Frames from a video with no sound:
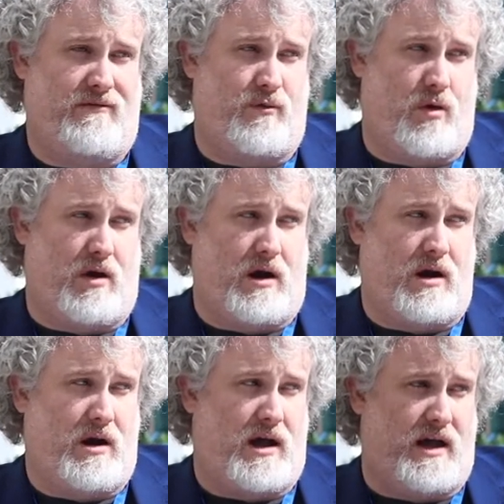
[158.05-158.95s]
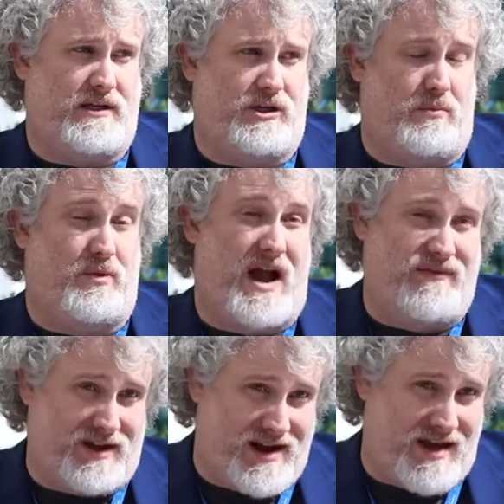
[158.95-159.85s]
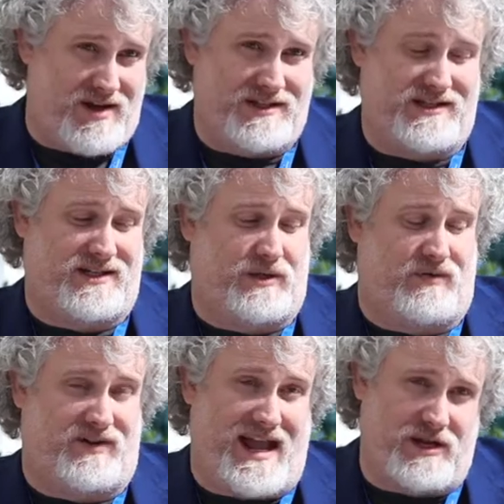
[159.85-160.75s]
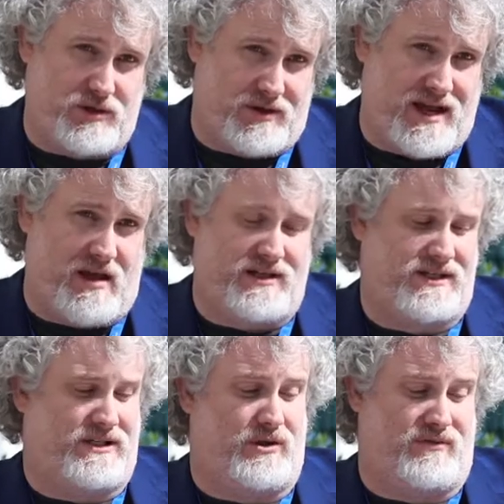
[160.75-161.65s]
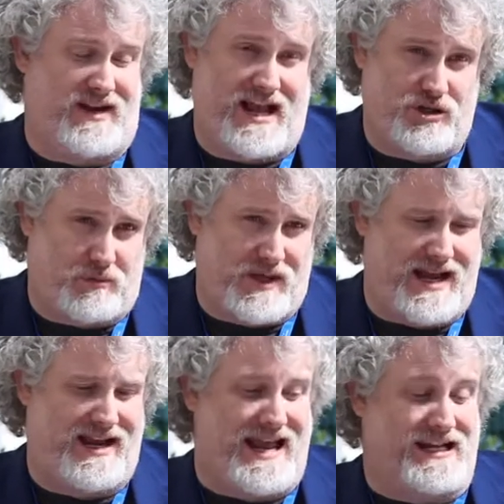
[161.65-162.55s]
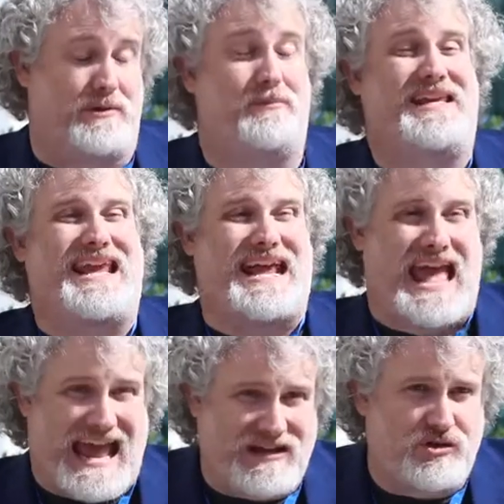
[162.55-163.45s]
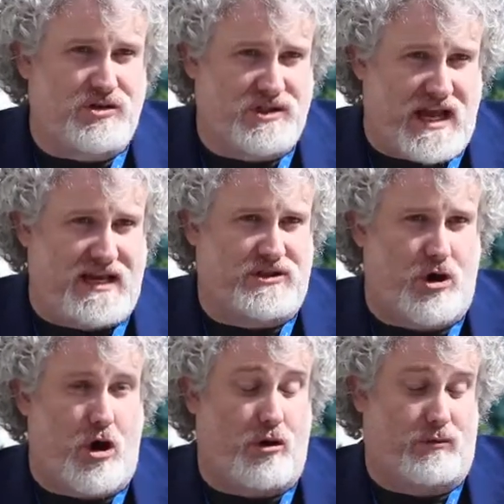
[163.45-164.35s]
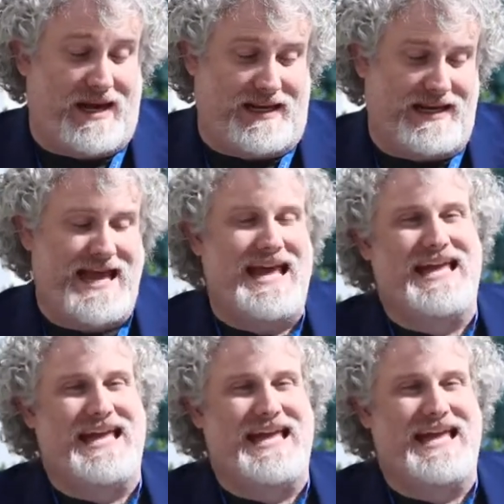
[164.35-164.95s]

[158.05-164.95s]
to do profit analysis and to do financial analysis and do financial planning, and it's being exercised already,